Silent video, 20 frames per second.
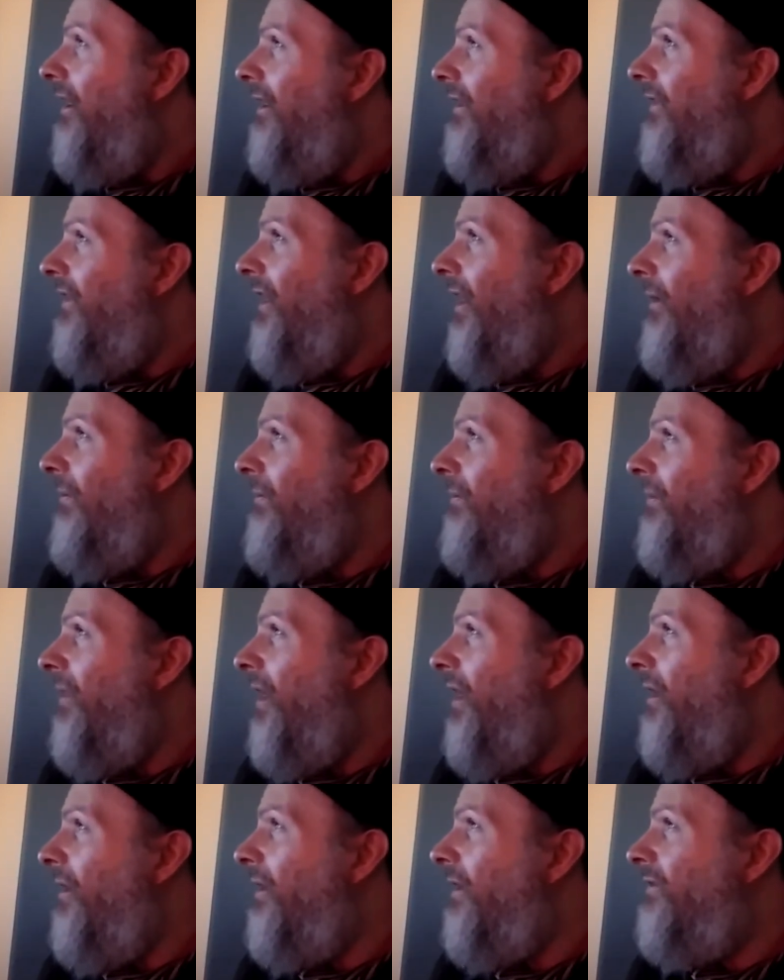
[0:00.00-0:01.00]
The album,
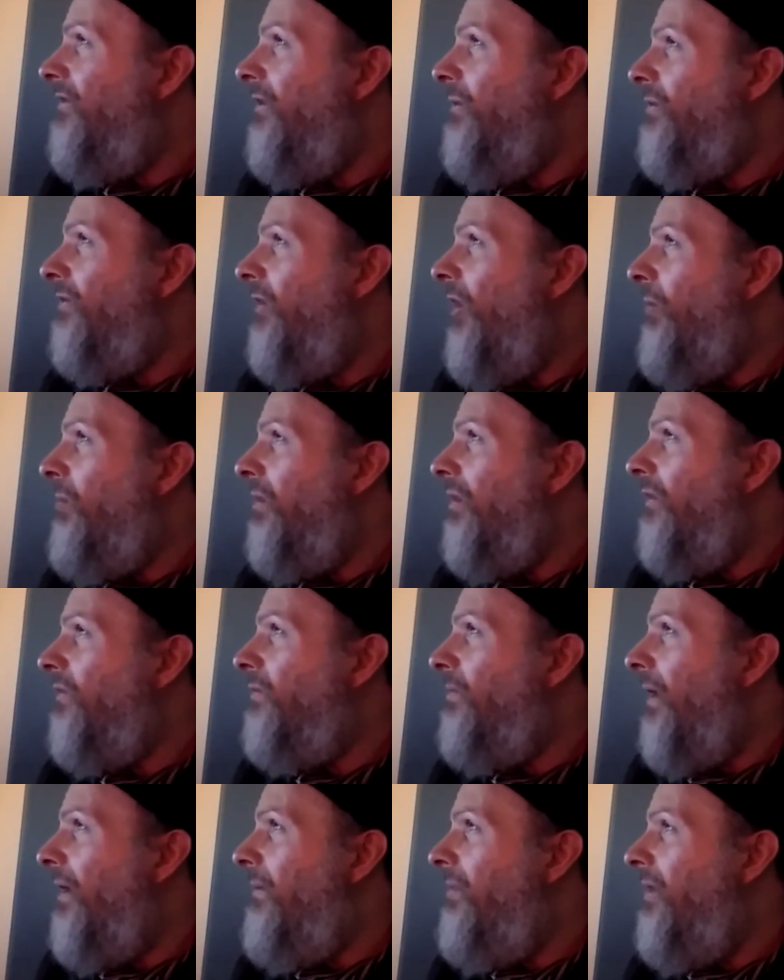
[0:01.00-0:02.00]
let's see, was
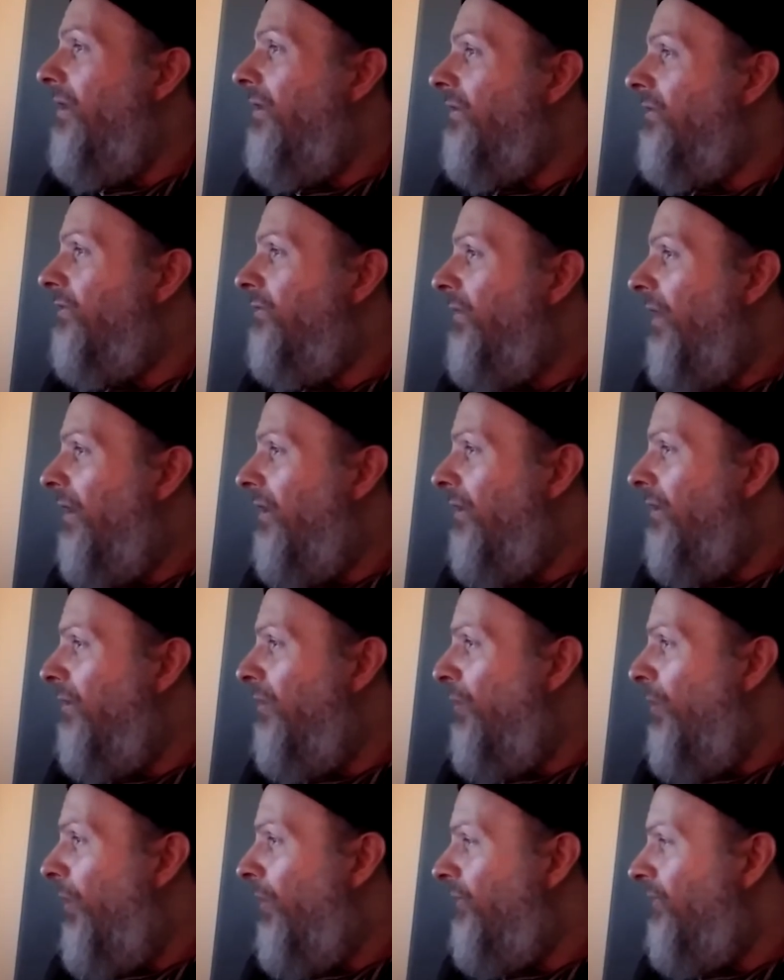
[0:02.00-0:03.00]
co-produced by Peter Strecker,
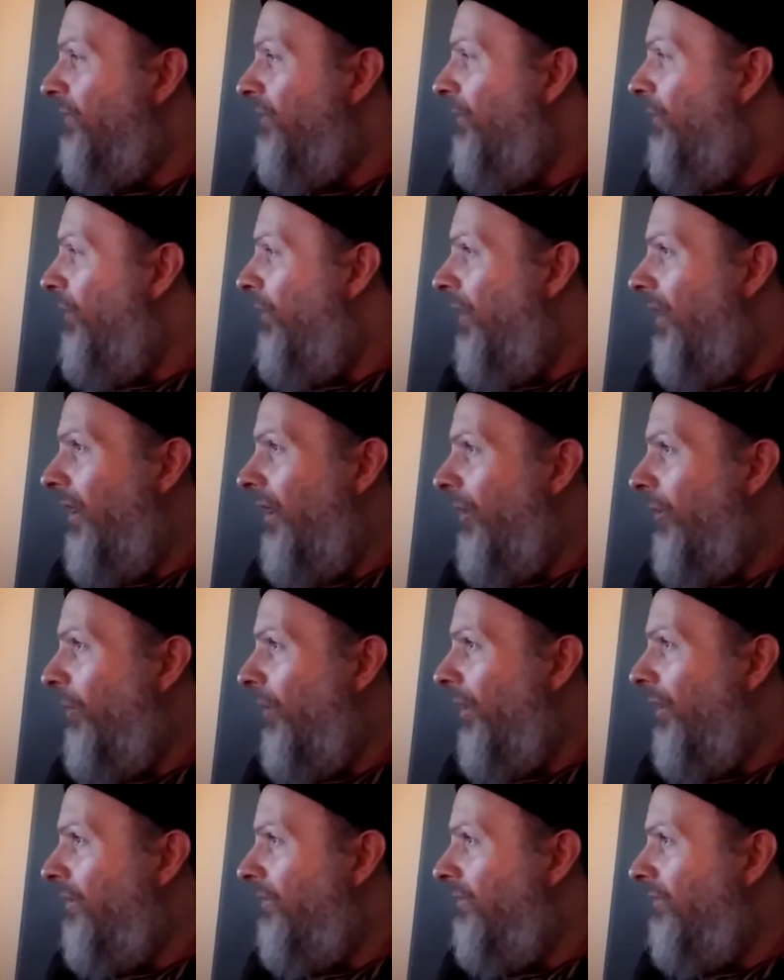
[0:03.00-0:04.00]
who also
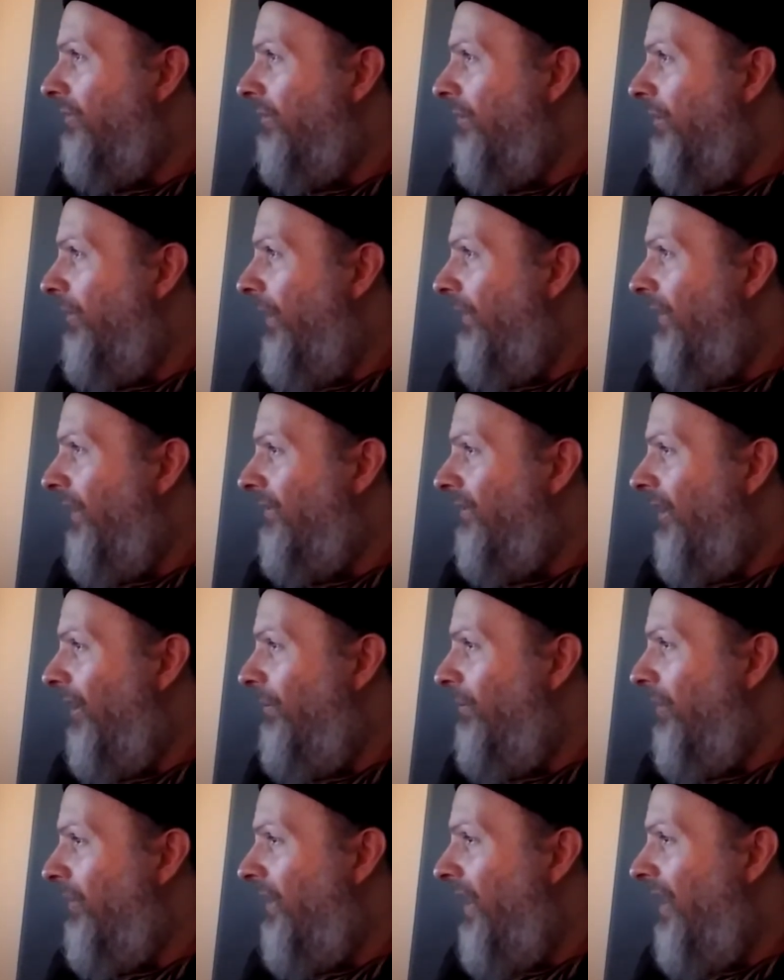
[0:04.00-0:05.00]
worked around that
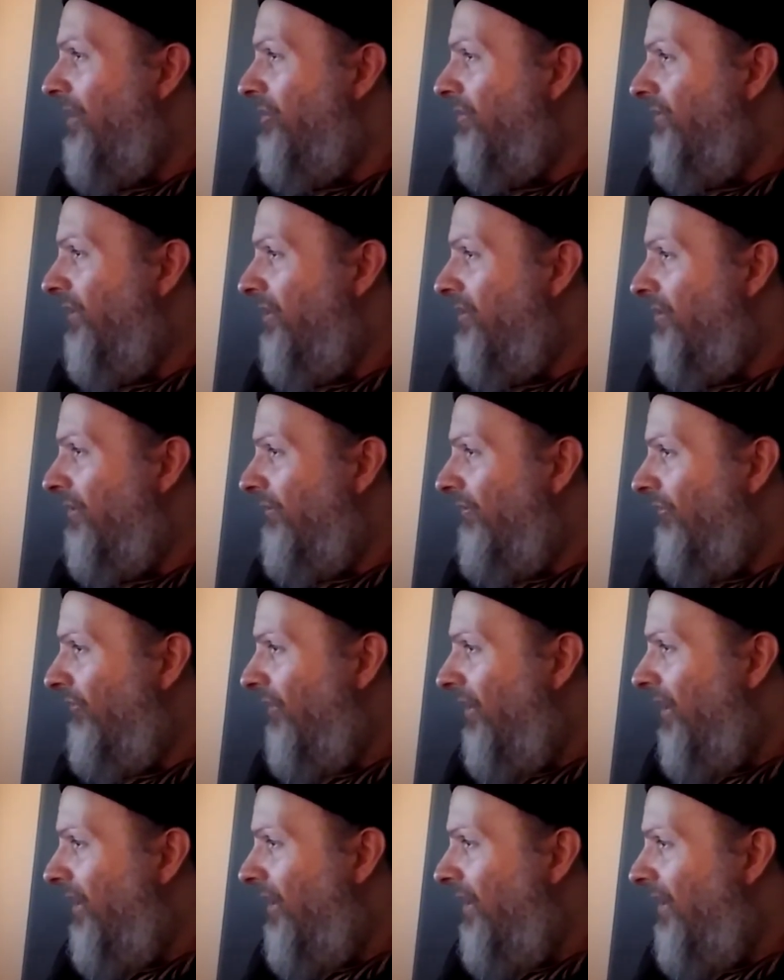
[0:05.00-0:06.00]
time with Agitation
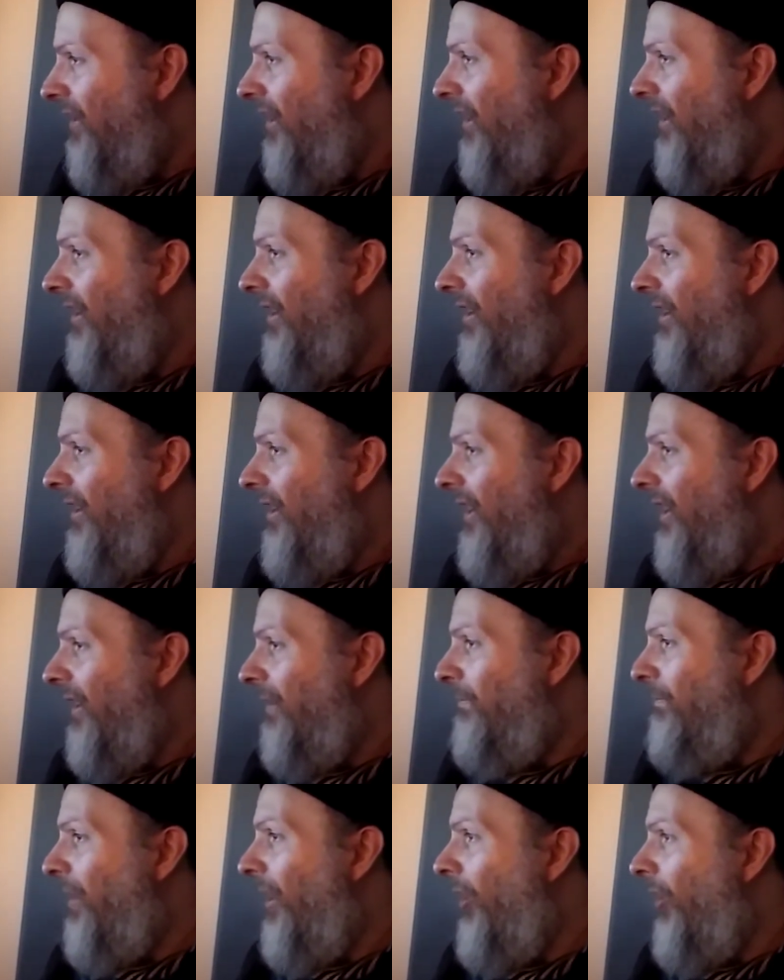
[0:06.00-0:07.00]
Free
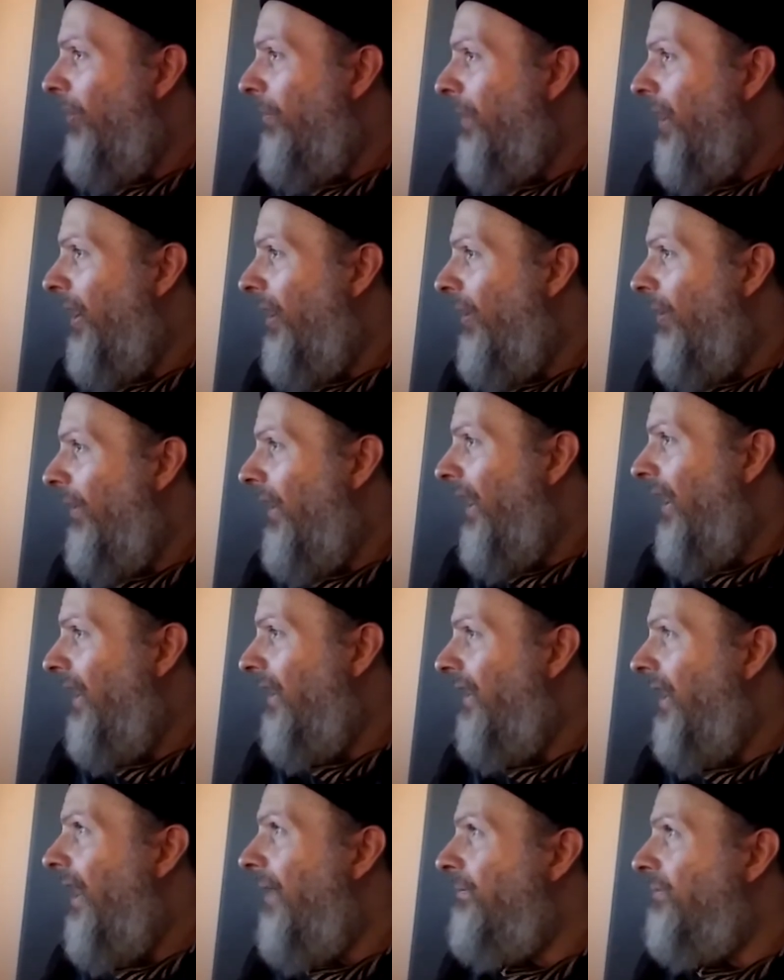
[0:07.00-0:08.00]
and Pell Mell
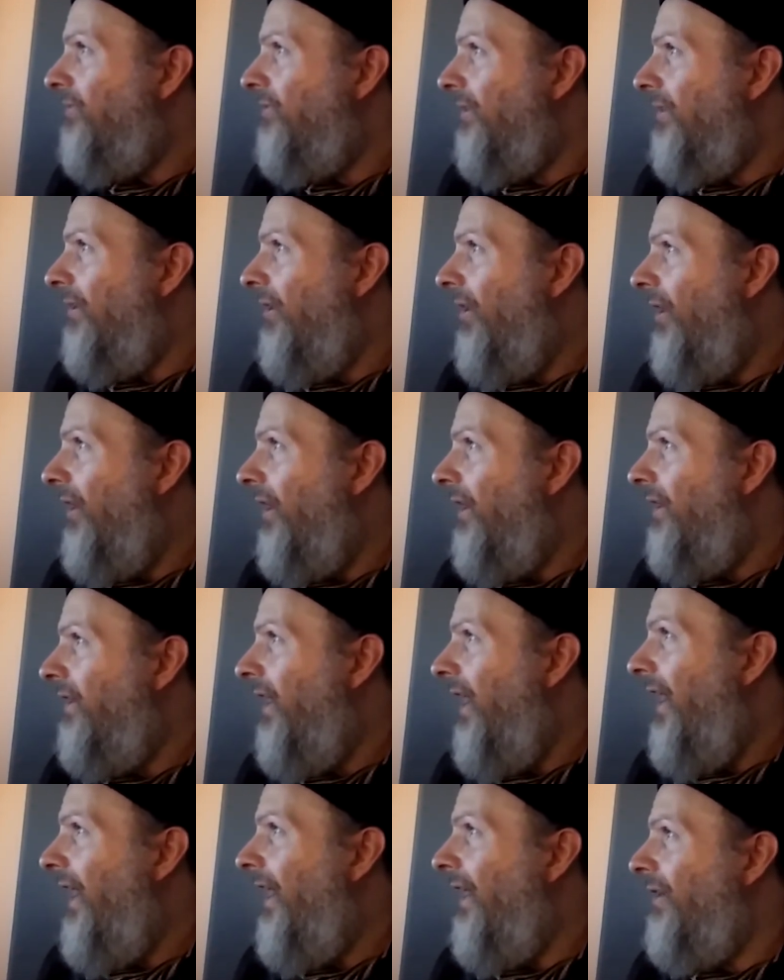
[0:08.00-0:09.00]
and Epsilon
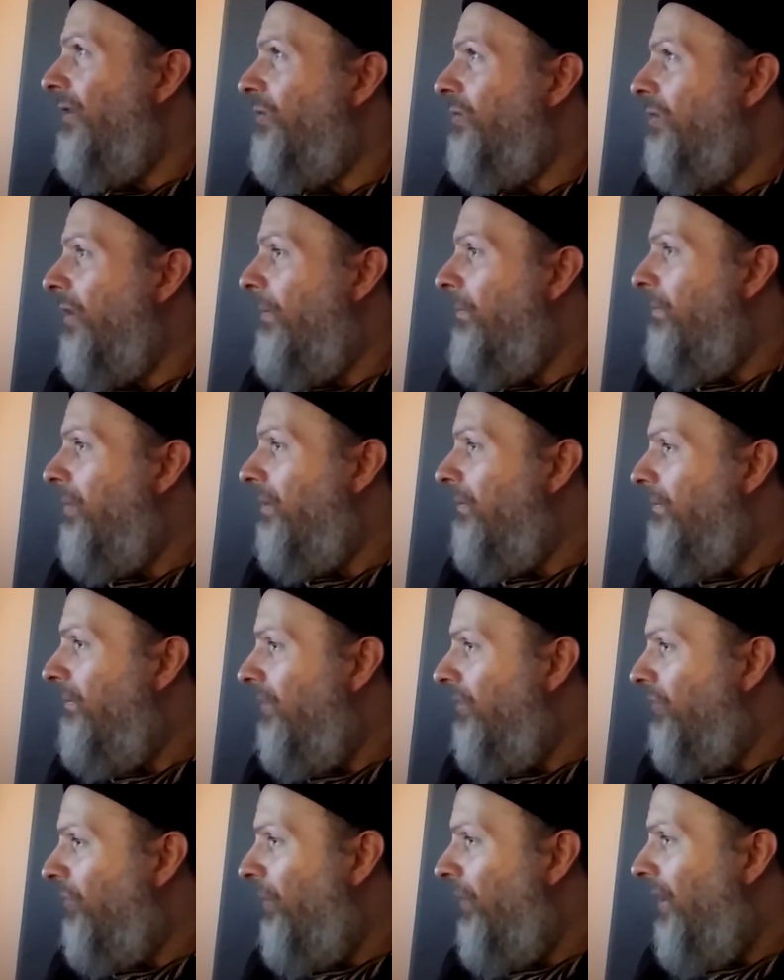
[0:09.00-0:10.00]
and Group
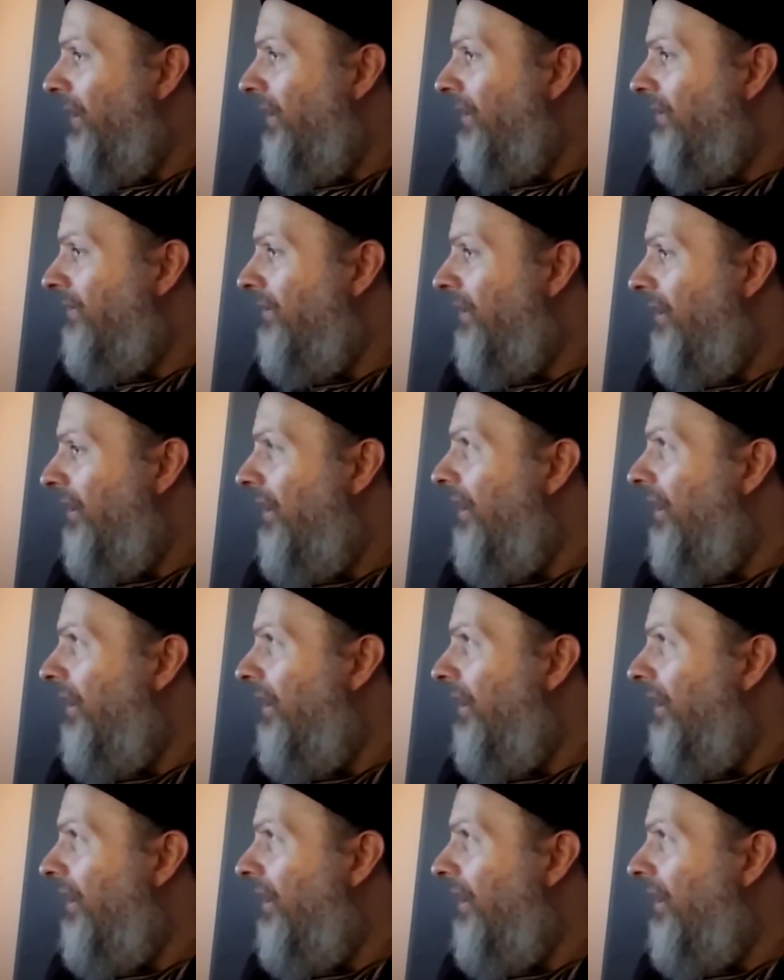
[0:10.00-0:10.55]
Between.